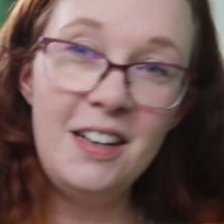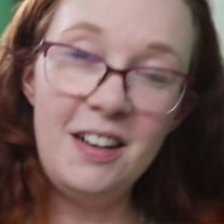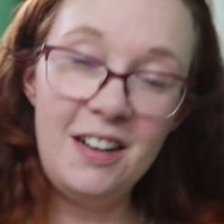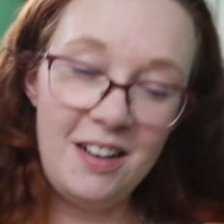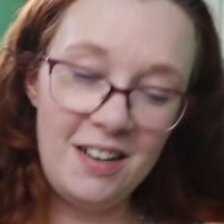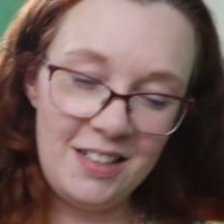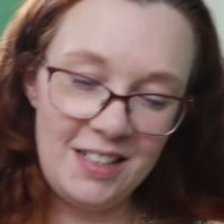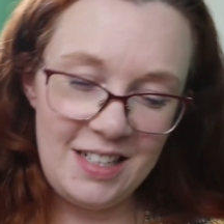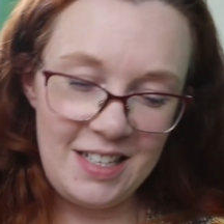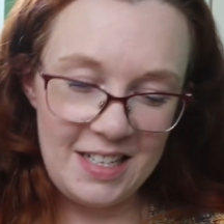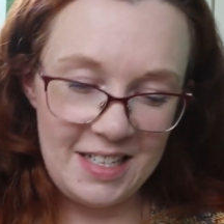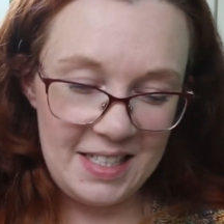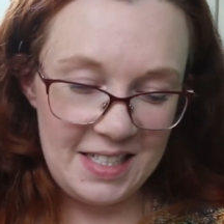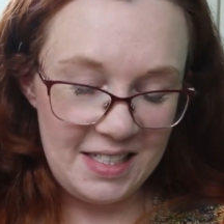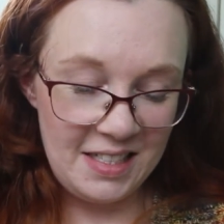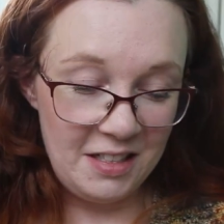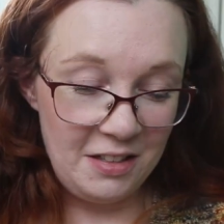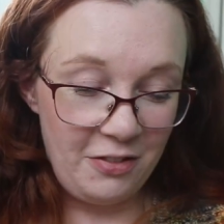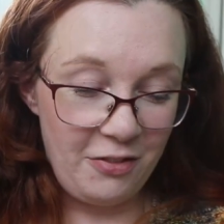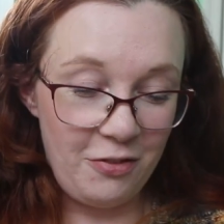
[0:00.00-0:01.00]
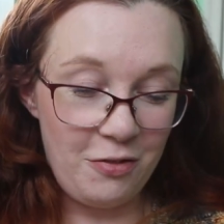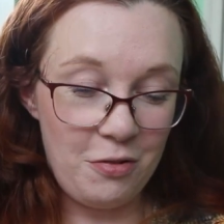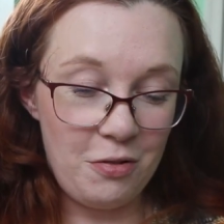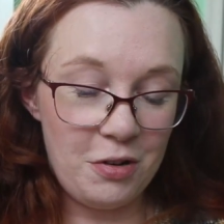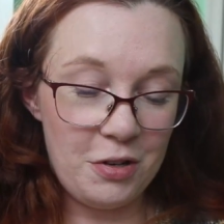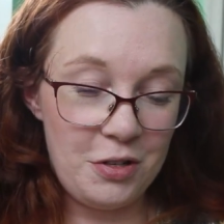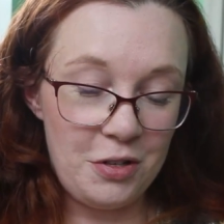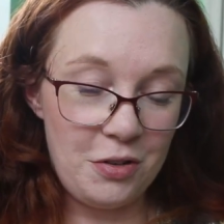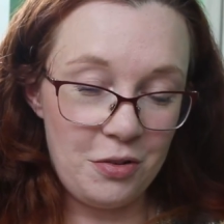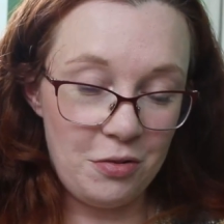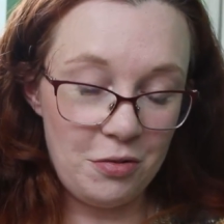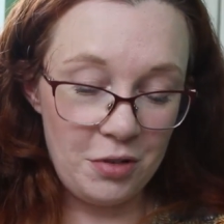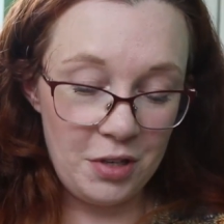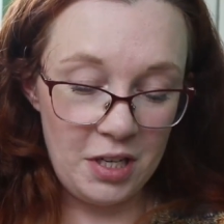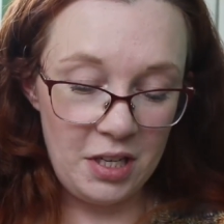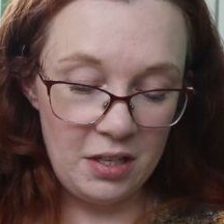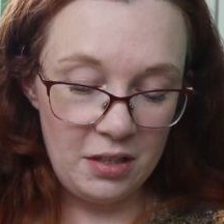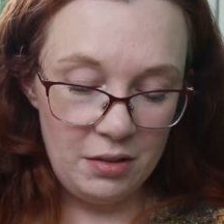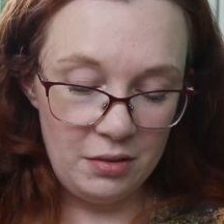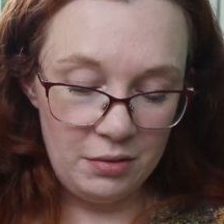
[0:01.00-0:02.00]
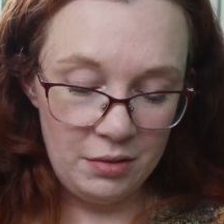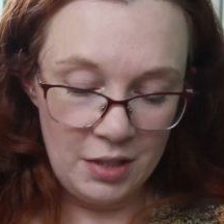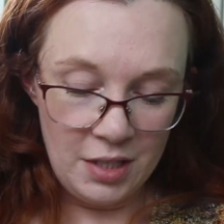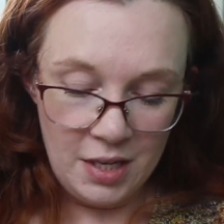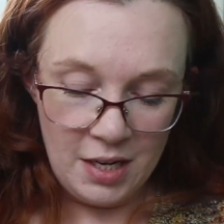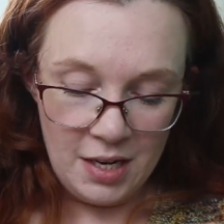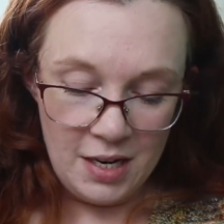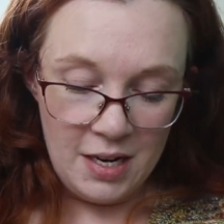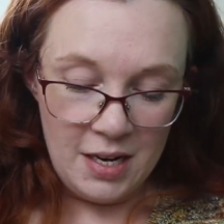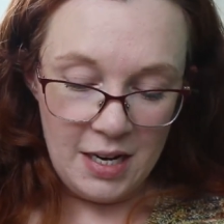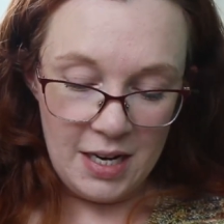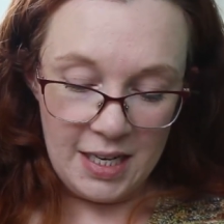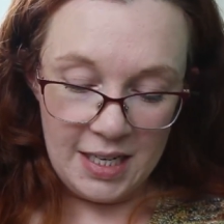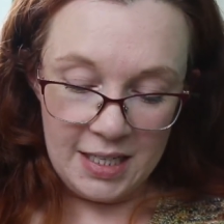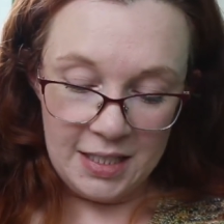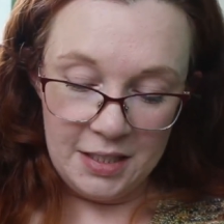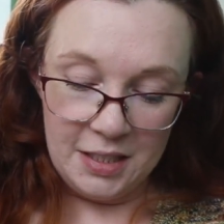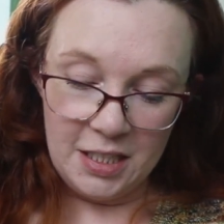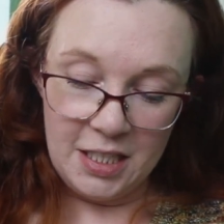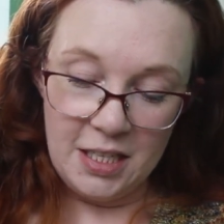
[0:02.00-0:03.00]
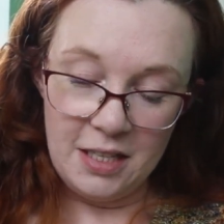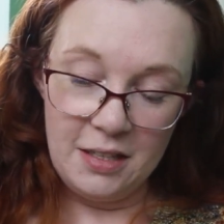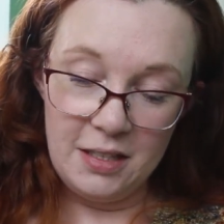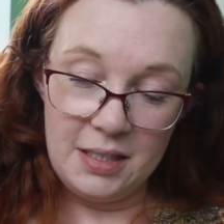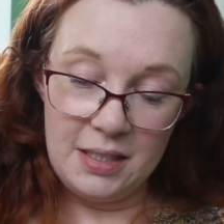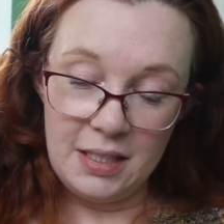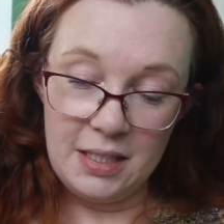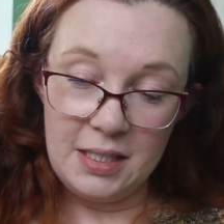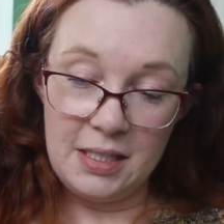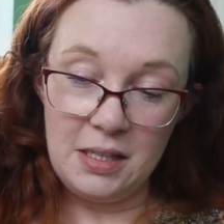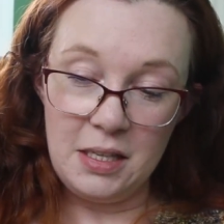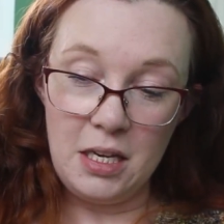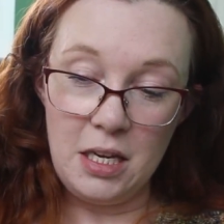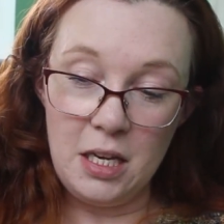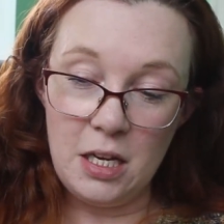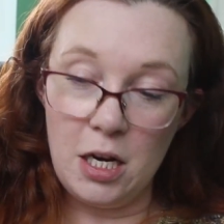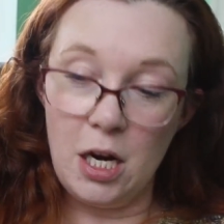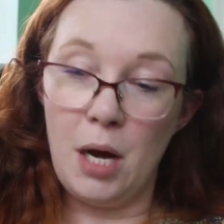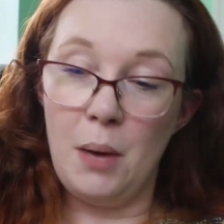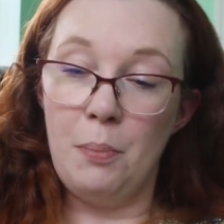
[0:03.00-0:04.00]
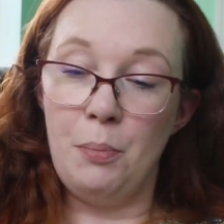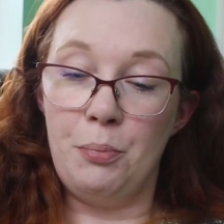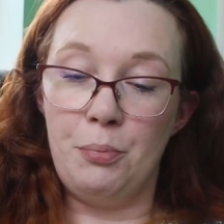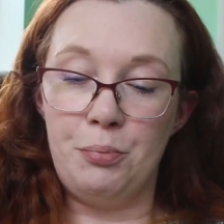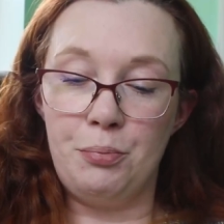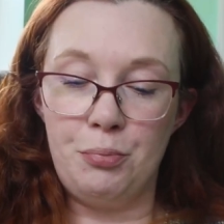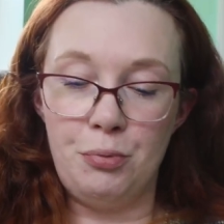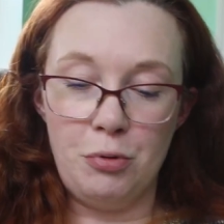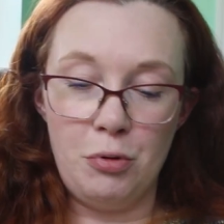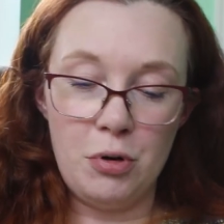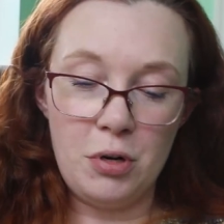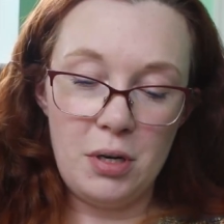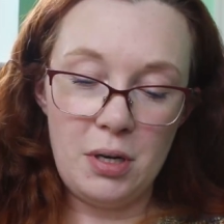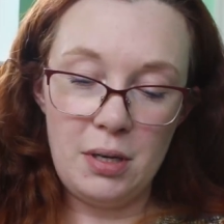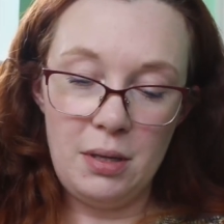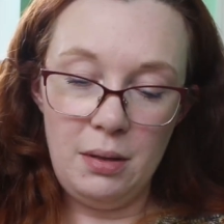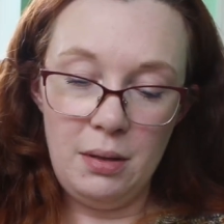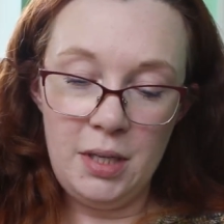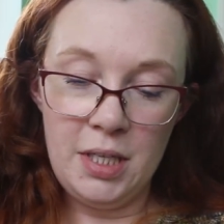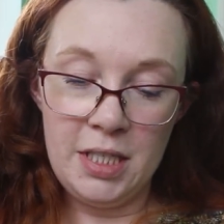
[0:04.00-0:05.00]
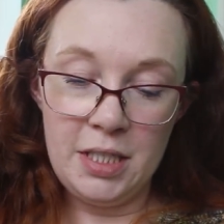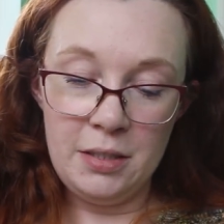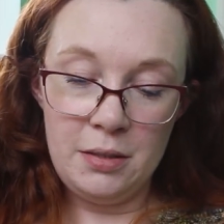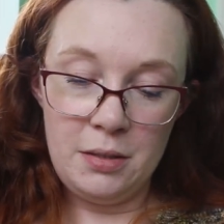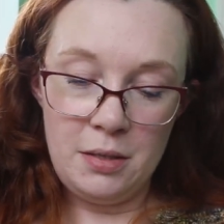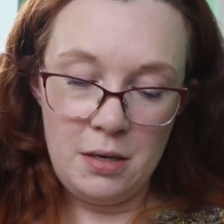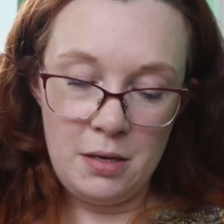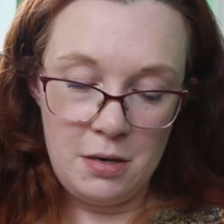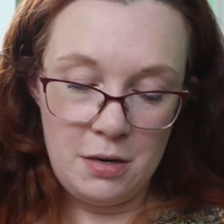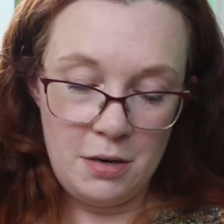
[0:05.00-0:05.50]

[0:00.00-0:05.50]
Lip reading: on a test knit for Tori Yu, and this is the Brooklyn